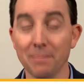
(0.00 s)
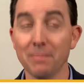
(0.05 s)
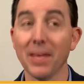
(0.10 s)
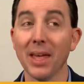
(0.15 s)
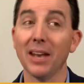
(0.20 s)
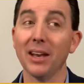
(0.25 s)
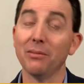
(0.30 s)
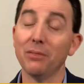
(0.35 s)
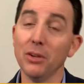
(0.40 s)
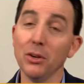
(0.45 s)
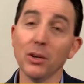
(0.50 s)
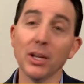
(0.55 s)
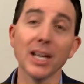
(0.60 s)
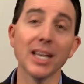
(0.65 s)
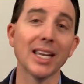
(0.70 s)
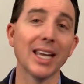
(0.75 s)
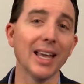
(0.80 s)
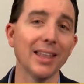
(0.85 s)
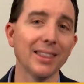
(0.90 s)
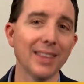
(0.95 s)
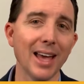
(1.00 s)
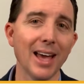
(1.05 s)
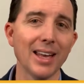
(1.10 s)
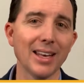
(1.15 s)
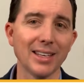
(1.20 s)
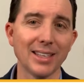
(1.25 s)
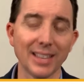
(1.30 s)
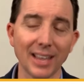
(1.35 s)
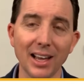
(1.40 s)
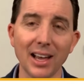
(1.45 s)
And if you can get
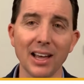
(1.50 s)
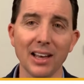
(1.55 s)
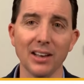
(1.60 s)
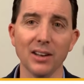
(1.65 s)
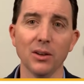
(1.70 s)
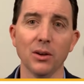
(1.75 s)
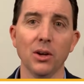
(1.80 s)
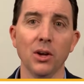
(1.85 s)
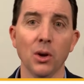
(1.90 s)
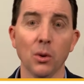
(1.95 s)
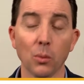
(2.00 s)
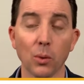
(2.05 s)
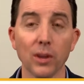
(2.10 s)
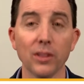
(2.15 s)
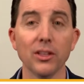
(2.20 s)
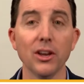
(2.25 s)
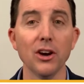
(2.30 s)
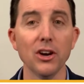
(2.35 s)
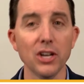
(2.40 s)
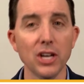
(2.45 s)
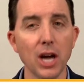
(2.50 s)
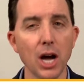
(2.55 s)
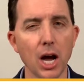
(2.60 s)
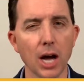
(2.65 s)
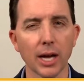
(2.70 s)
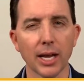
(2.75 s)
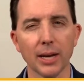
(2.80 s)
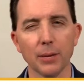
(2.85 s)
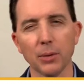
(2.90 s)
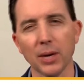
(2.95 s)
that done when they're
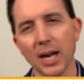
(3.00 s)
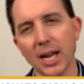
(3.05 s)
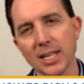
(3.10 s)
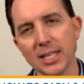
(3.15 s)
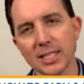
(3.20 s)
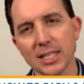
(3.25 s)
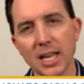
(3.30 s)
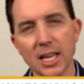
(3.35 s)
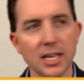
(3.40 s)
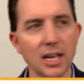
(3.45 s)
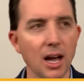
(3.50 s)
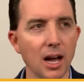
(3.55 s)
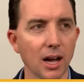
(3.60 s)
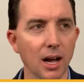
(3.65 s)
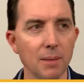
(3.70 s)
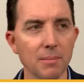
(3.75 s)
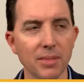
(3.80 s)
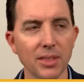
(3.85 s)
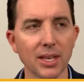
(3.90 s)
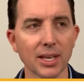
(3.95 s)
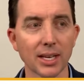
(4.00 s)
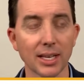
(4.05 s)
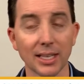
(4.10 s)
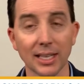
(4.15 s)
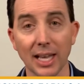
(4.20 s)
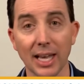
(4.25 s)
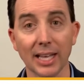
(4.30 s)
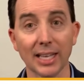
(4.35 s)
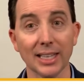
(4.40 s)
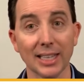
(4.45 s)
young, and when I say young, I'm thinking
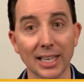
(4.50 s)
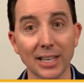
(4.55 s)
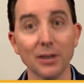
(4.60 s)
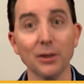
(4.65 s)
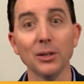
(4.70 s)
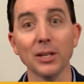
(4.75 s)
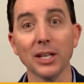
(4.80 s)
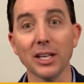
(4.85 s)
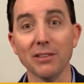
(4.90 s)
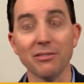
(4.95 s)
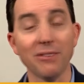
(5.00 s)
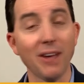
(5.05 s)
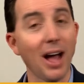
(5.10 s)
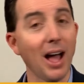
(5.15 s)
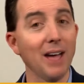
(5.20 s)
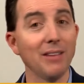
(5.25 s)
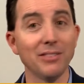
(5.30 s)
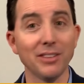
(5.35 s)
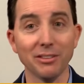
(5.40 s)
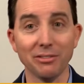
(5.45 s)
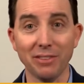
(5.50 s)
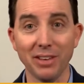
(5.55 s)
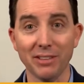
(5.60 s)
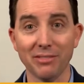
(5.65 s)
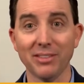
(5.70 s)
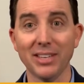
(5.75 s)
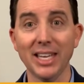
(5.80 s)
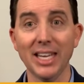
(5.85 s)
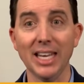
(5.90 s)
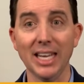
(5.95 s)
literally 5 to
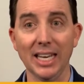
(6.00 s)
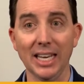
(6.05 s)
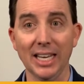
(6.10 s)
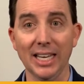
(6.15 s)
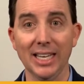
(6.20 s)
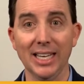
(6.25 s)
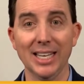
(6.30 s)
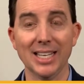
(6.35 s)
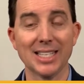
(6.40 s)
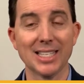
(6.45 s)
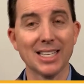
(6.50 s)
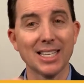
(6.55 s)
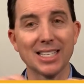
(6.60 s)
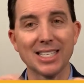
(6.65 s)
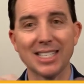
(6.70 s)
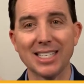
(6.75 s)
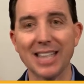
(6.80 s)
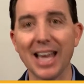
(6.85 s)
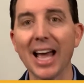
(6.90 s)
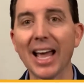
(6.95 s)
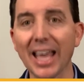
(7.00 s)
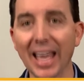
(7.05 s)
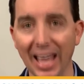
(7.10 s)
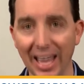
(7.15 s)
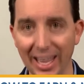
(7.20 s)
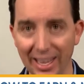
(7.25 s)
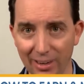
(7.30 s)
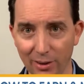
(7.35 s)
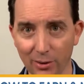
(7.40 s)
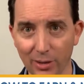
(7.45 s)
15. It's this decade,
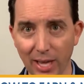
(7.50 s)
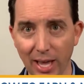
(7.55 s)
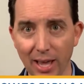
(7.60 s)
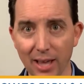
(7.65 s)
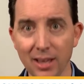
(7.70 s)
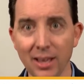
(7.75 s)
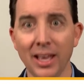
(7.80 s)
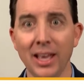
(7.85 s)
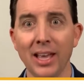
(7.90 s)
okay?